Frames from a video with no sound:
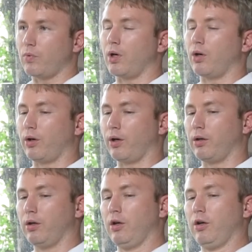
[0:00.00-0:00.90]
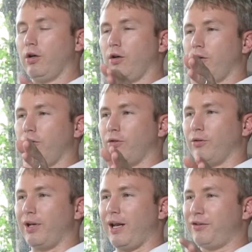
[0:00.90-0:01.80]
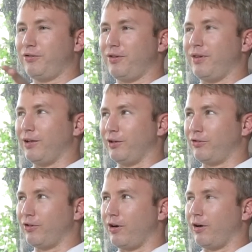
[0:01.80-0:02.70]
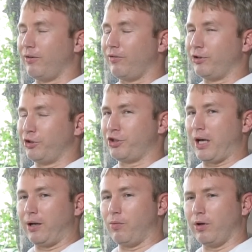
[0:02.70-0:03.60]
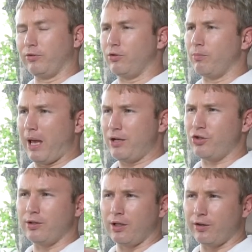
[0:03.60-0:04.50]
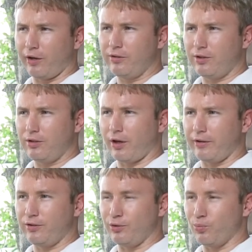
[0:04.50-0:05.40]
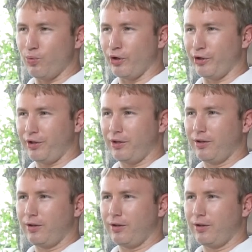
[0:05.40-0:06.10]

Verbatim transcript: Okay. So the next thing I saw on your channel was you mentioned in 1991